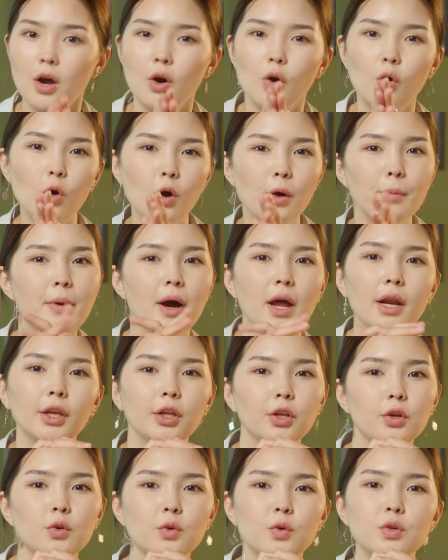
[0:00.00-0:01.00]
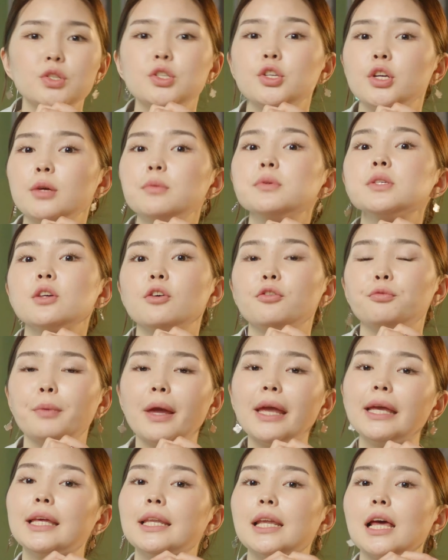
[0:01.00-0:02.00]
Who among you dreams of
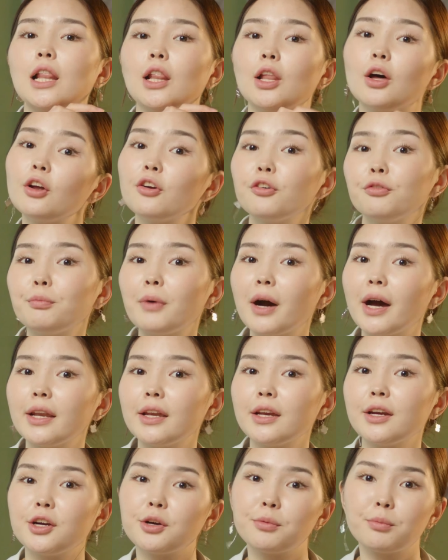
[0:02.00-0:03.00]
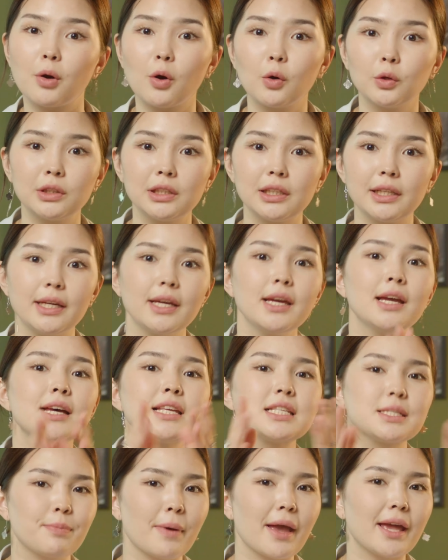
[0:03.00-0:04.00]
making a lot of money remotely,
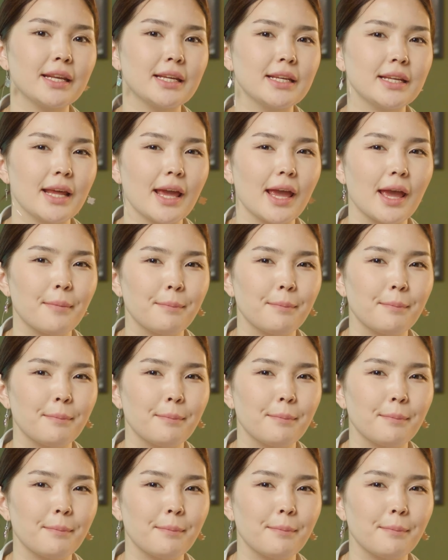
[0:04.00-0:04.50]
spending a